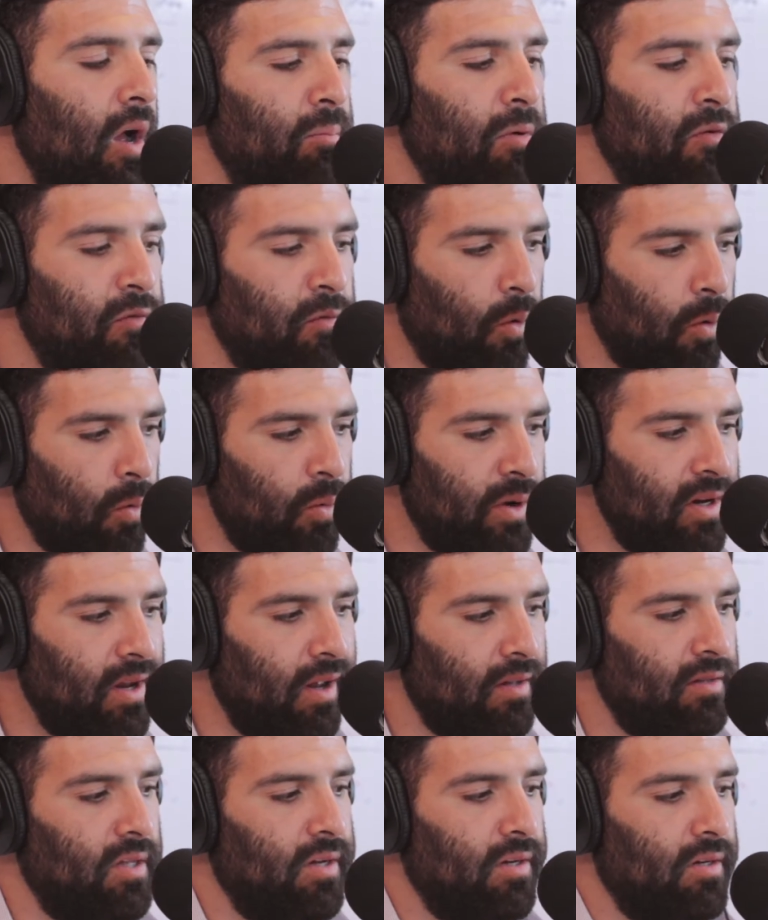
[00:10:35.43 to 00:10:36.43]
Before we
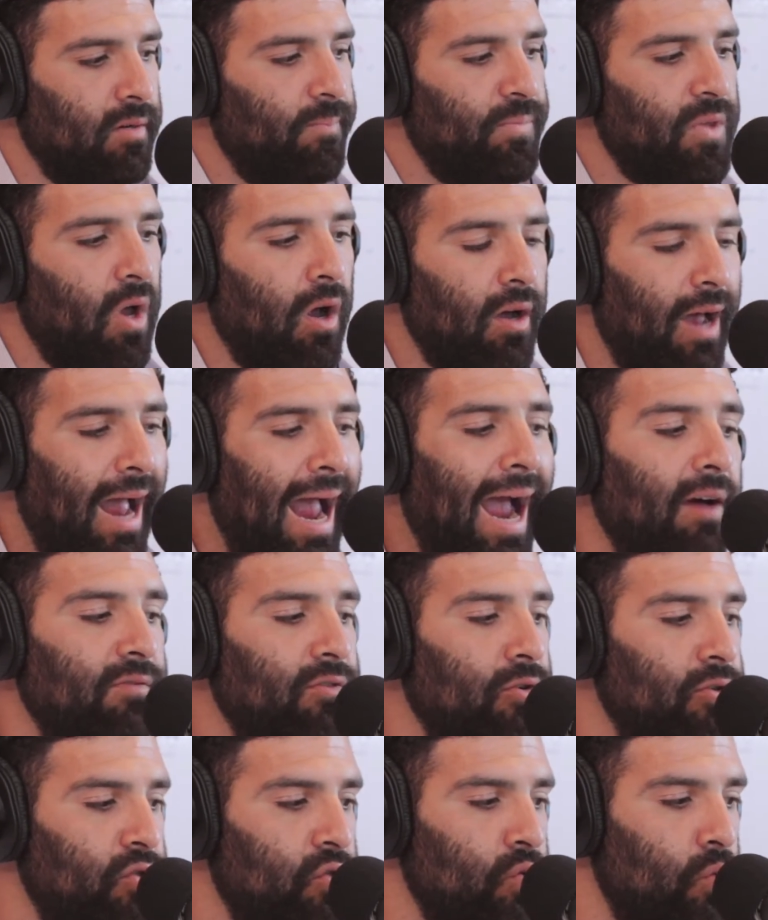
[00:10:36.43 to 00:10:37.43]
get there,
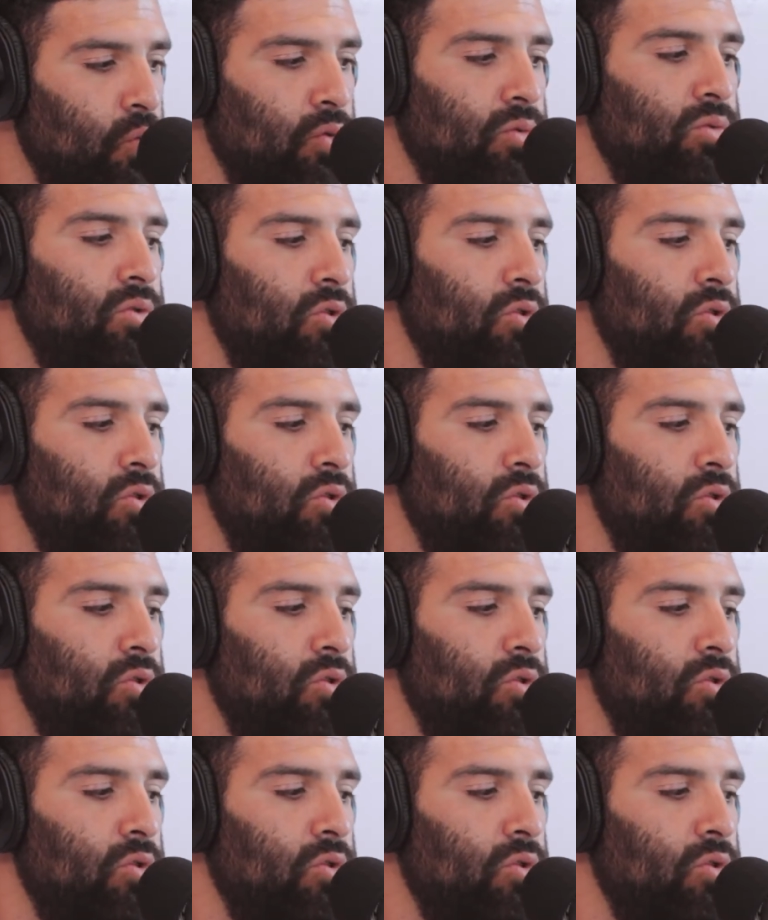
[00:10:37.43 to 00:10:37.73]
after school,